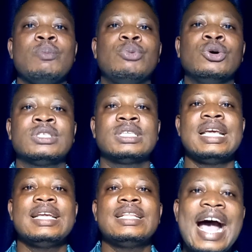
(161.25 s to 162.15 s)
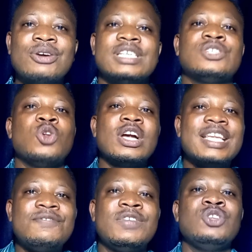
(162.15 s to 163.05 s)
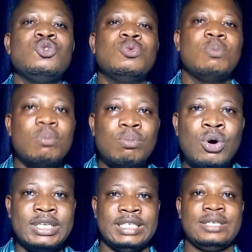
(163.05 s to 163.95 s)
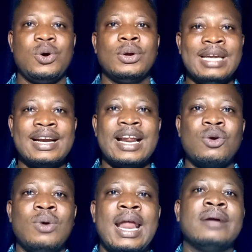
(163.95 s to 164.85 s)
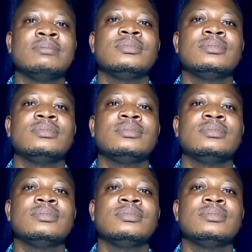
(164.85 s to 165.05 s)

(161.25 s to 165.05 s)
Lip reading: but the house is not giving you money on a regular,